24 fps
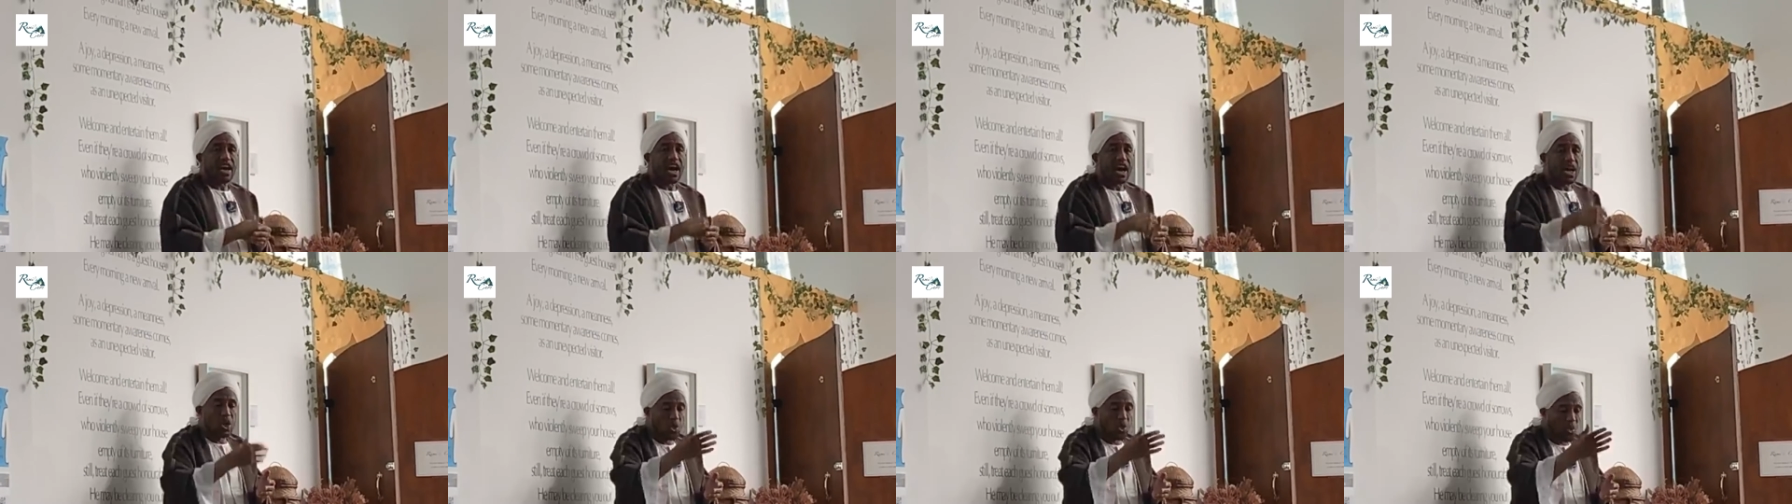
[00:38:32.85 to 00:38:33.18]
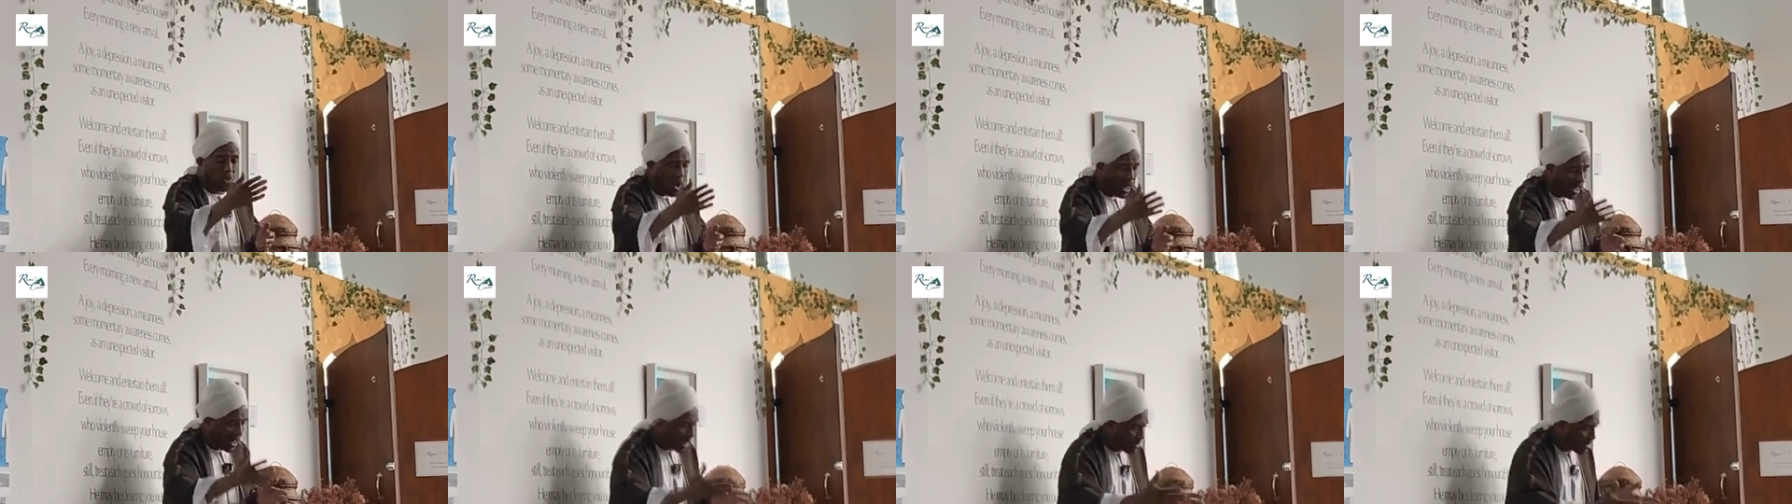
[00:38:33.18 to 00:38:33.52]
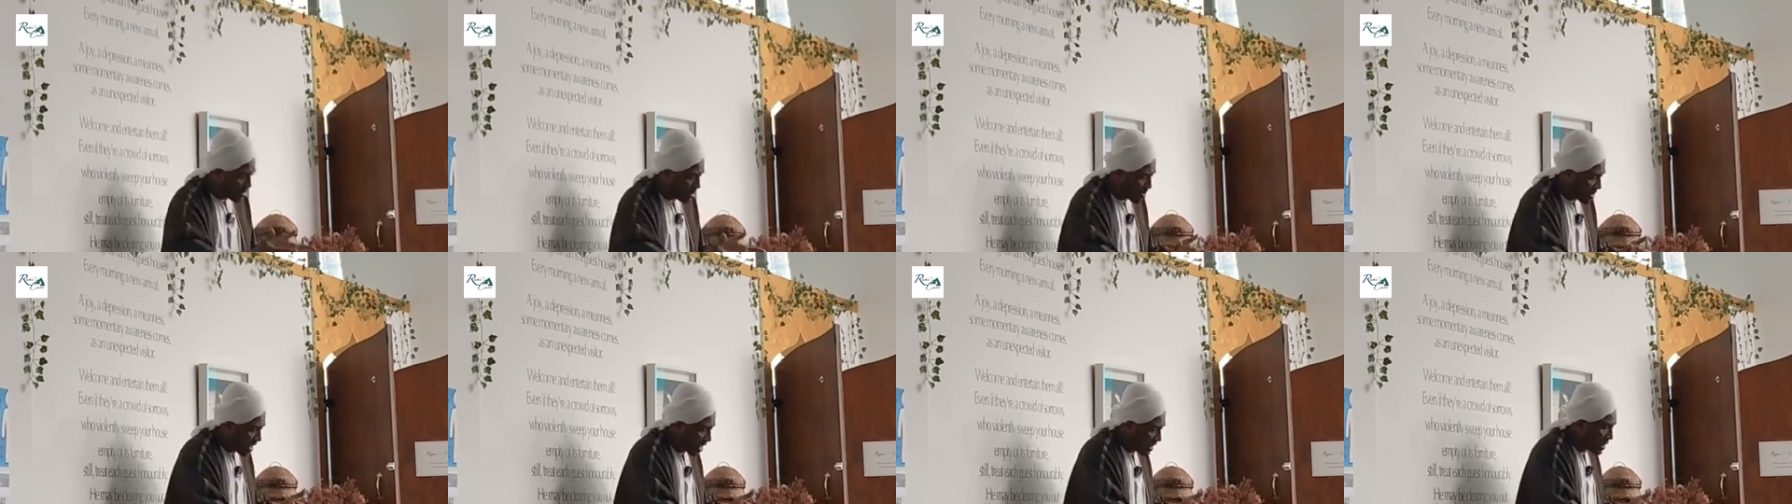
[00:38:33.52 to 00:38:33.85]
and you
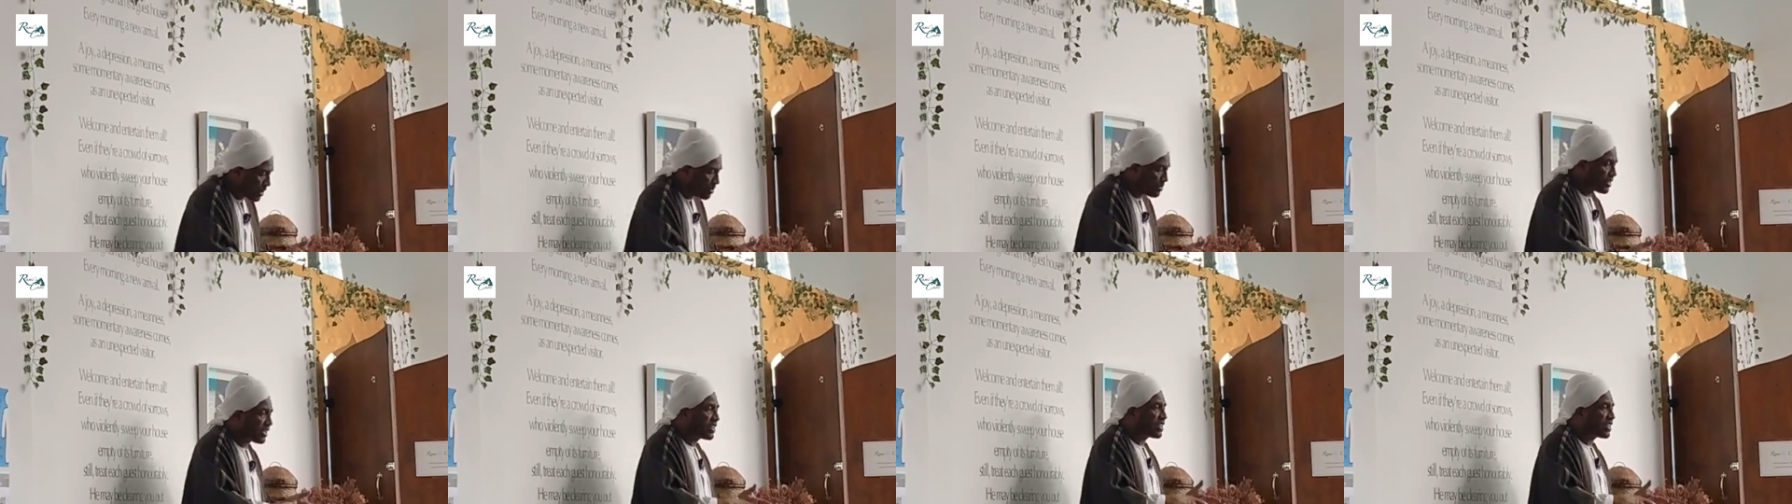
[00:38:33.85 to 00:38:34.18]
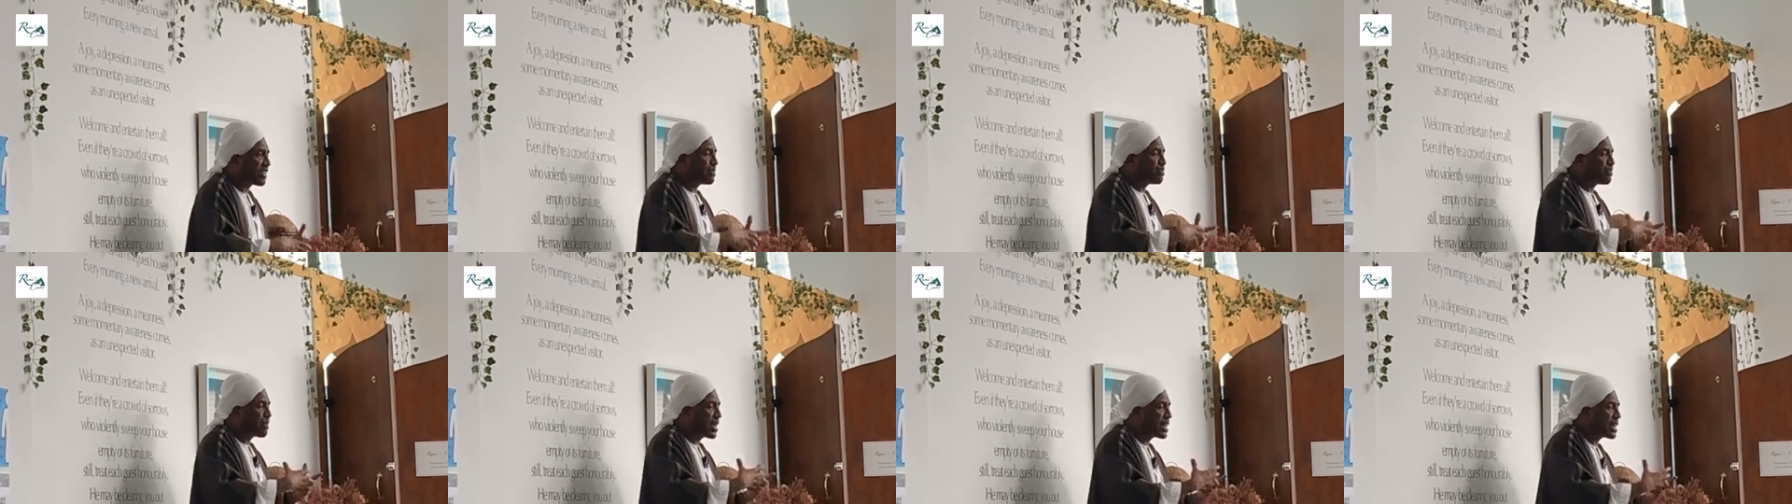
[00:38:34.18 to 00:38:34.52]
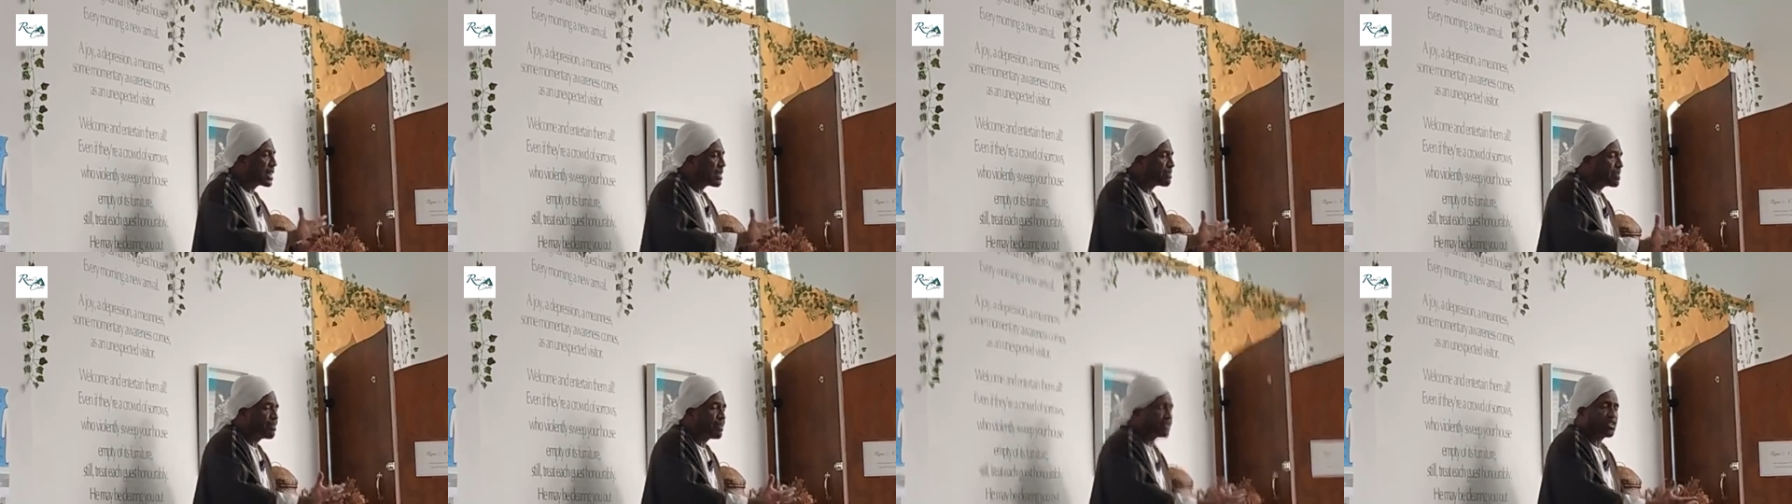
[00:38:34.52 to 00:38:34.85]
welcome them and let them sit and
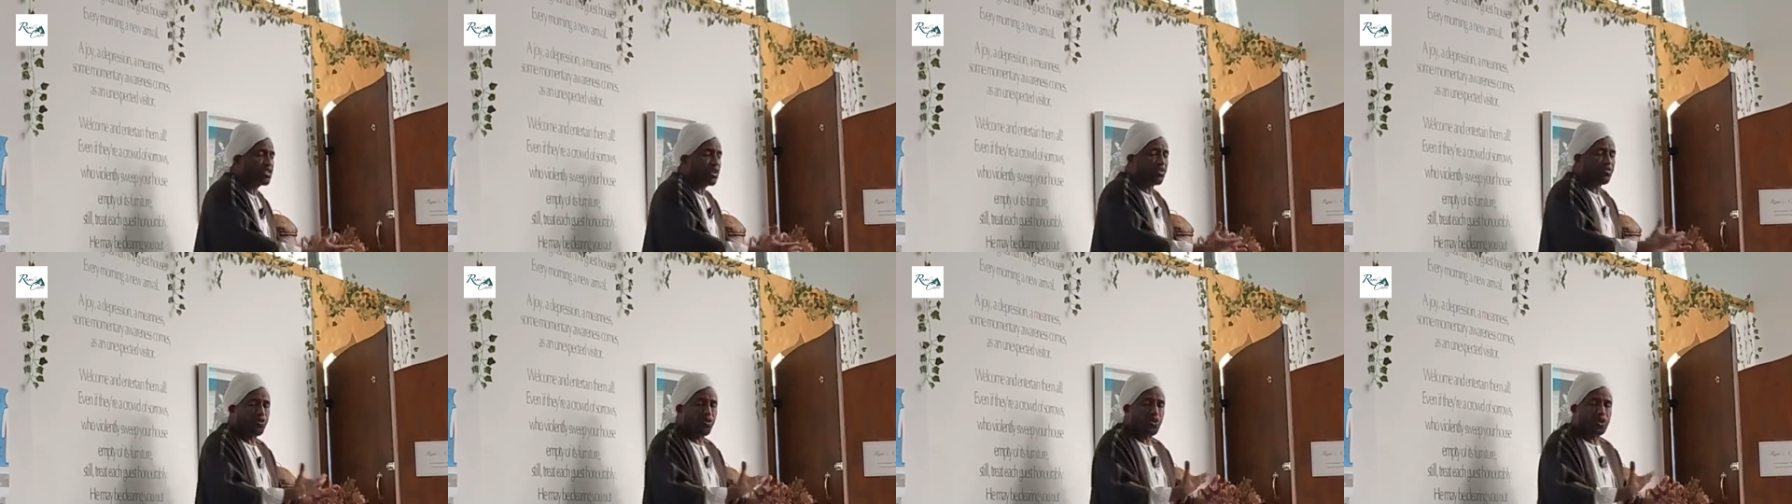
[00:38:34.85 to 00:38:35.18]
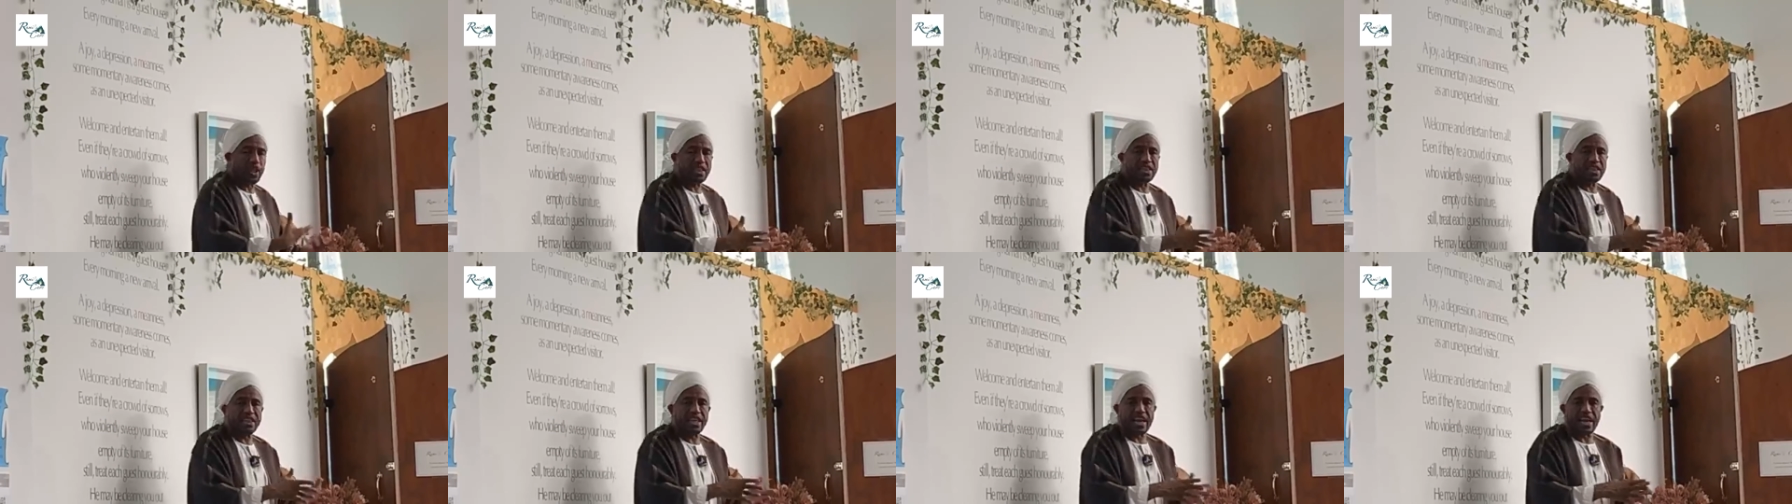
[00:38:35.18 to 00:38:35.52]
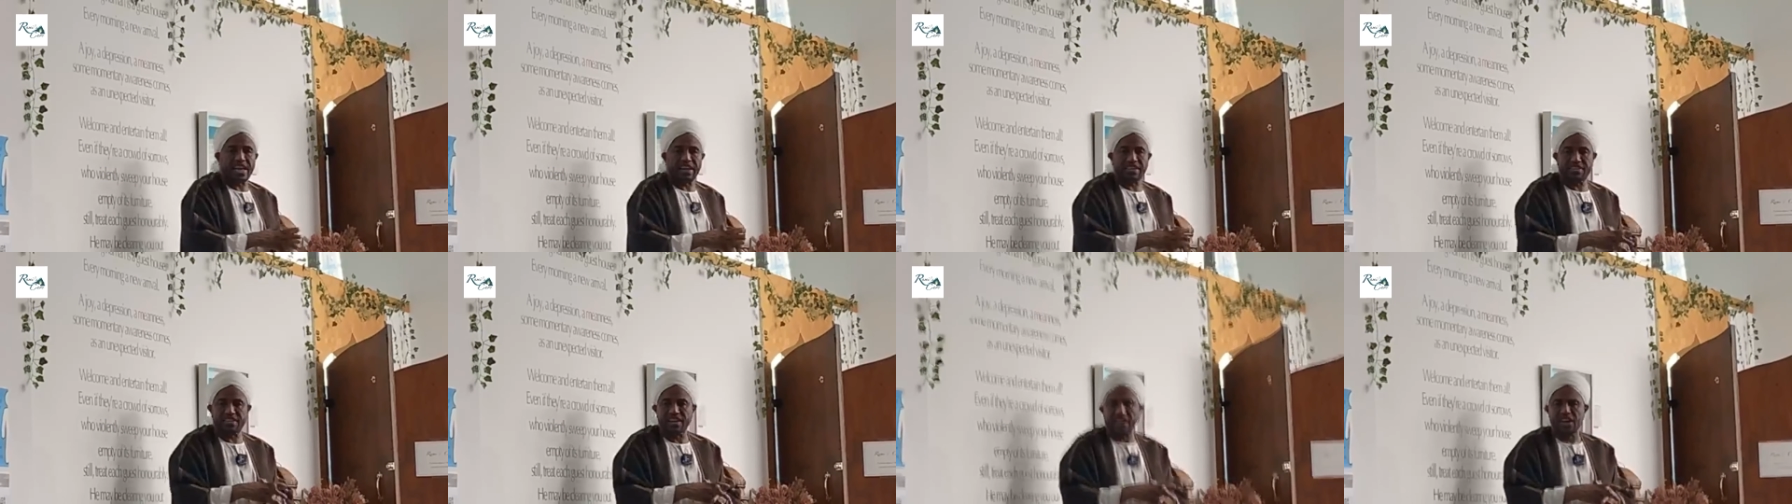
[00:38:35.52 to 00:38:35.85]
bring them the best of food and
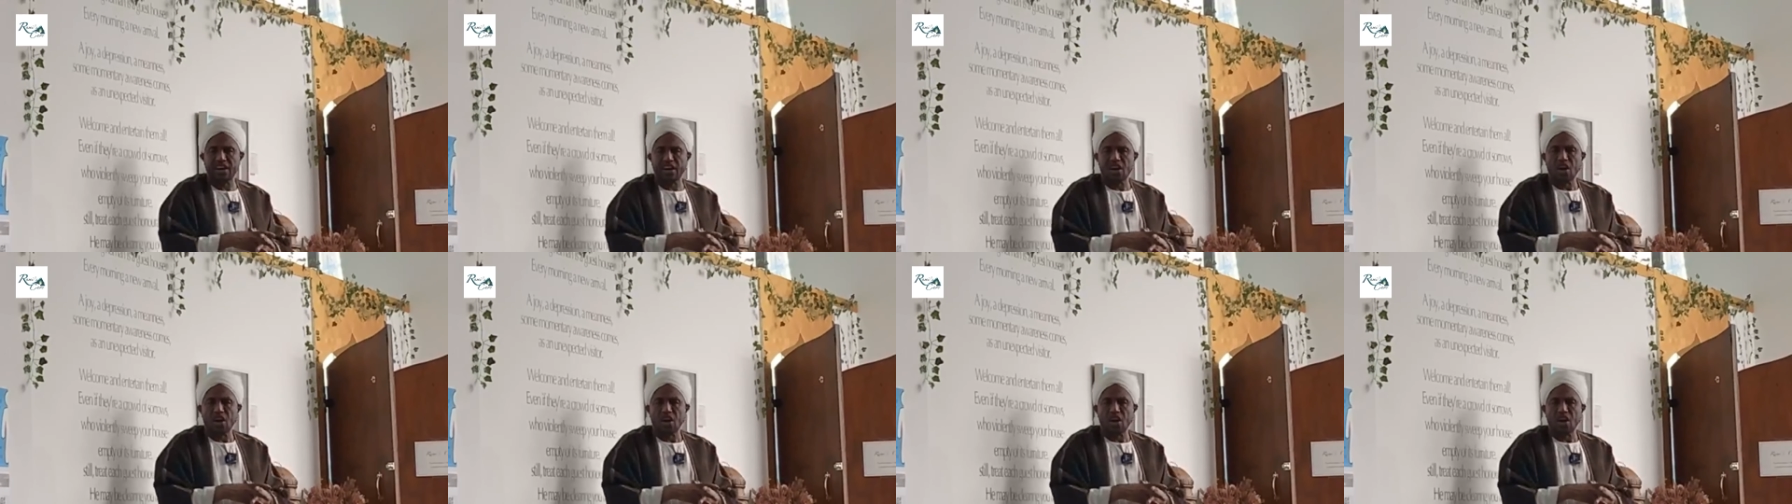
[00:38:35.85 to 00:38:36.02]
drinks.